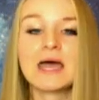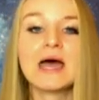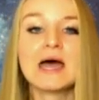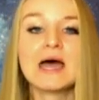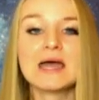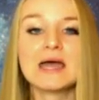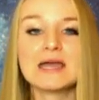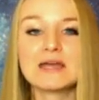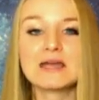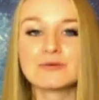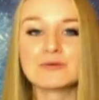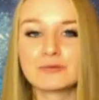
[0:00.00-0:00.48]

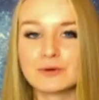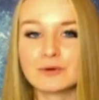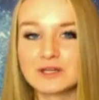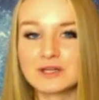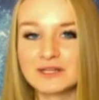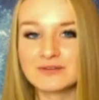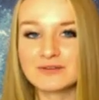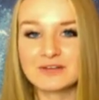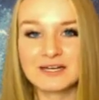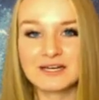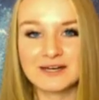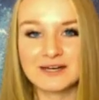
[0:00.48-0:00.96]
if we're
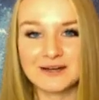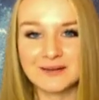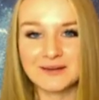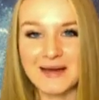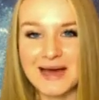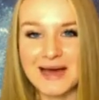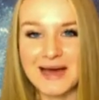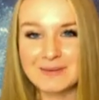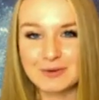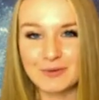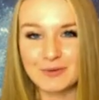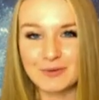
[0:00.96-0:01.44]
living in
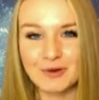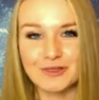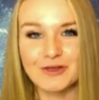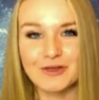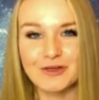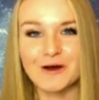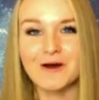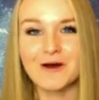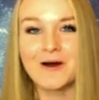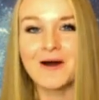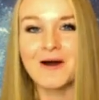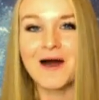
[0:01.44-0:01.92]
alignment with
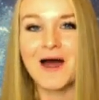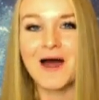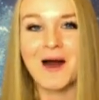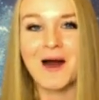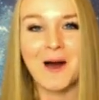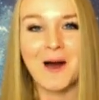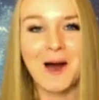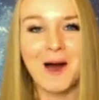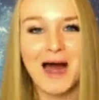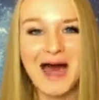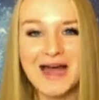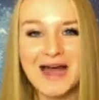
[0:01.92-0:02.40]
our
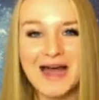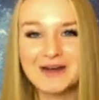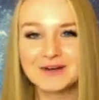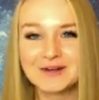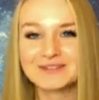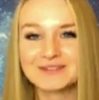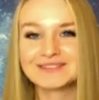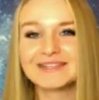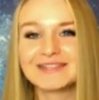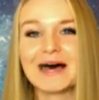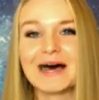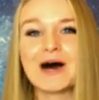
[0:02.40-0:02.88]
higher
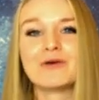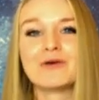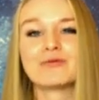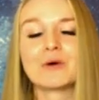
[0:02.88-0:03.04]
self,